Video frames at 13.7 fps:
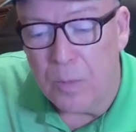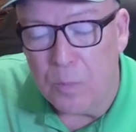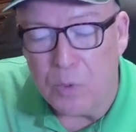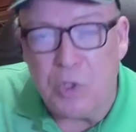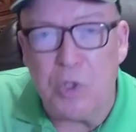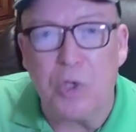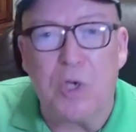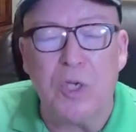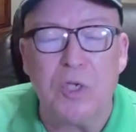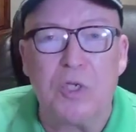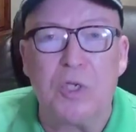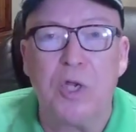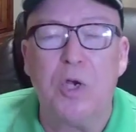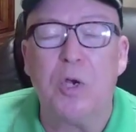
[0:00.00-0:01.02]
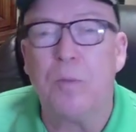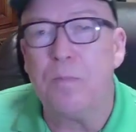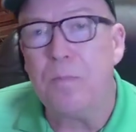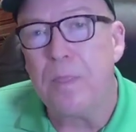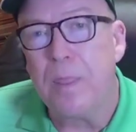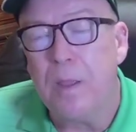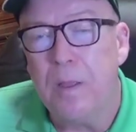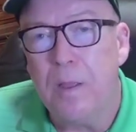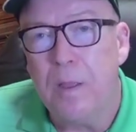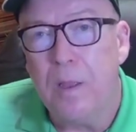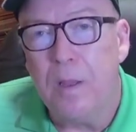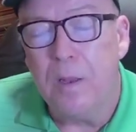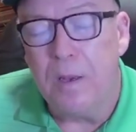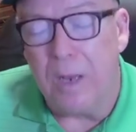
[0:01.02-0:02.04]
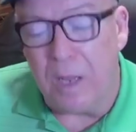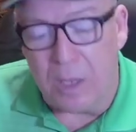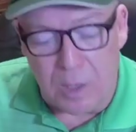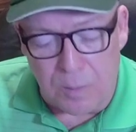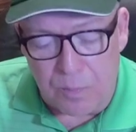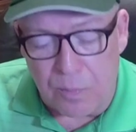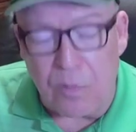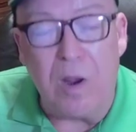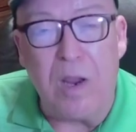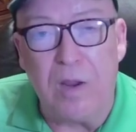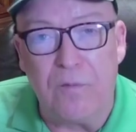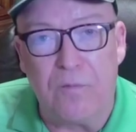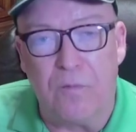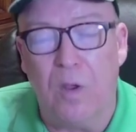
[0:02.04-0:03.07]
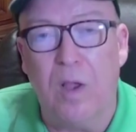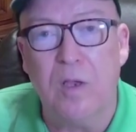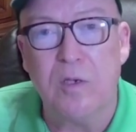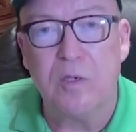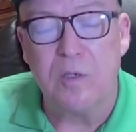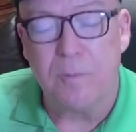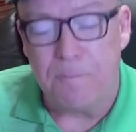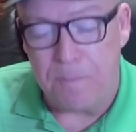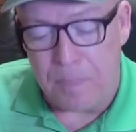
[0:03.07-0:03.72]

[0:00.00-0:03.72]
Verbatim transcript: Would you consider not only praying for us,